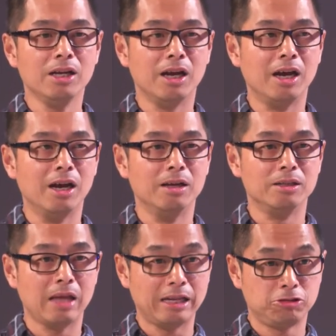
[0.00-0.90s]

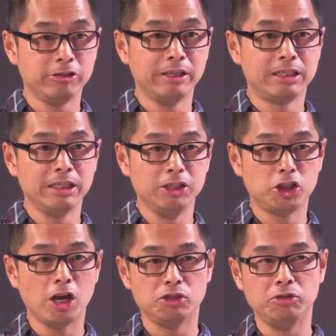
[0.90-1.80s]
at Trinity
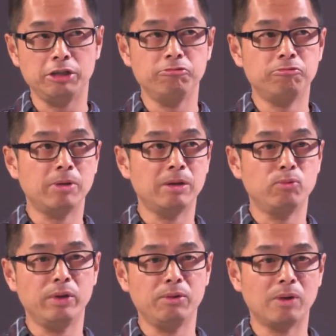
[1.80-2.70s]
Church, we, we were